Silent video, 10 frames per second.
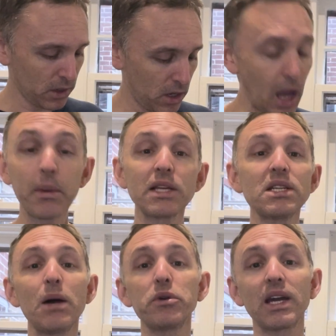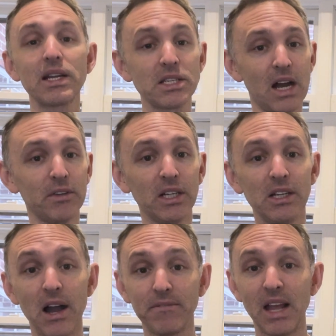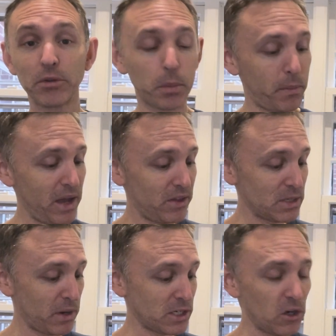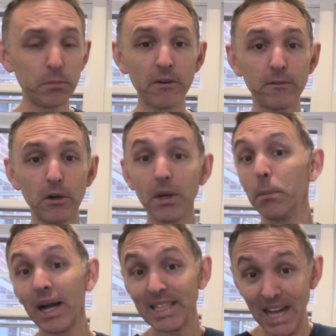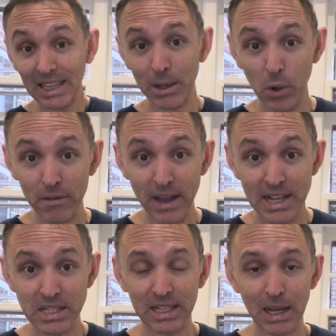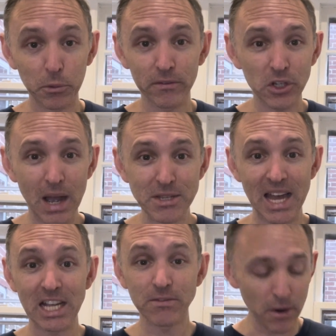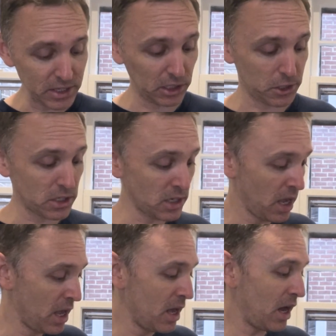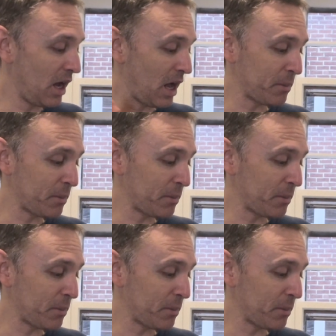I'm going to start with the cassava. I've never prepared this myself before, but my darling wife has a number of times, and it's very delicious. I'm